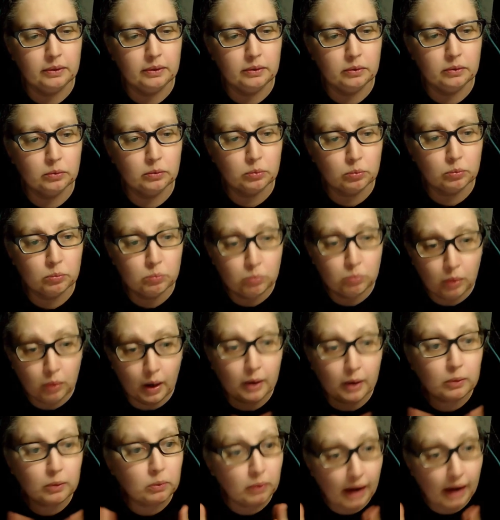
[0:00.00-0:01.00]

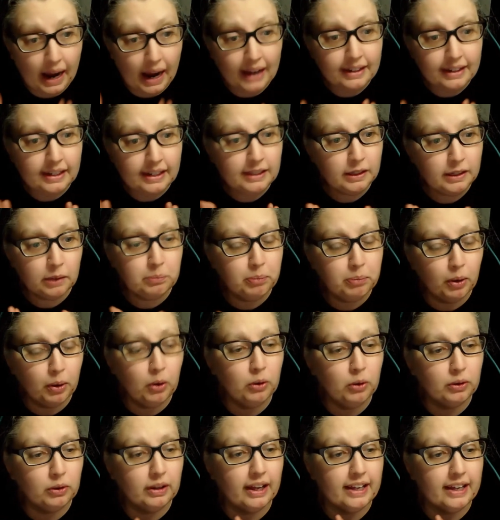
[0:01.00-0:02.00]
what riding the
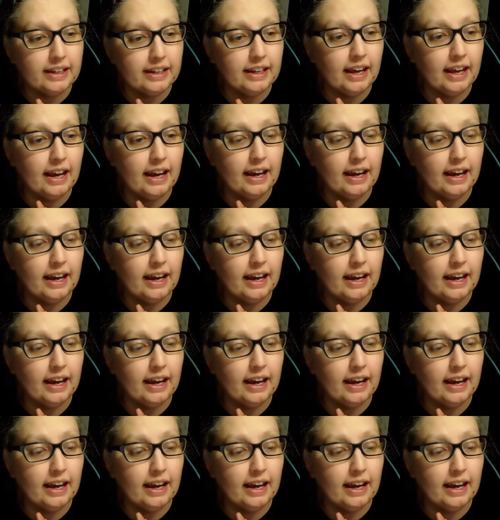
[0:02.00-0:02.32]
bullet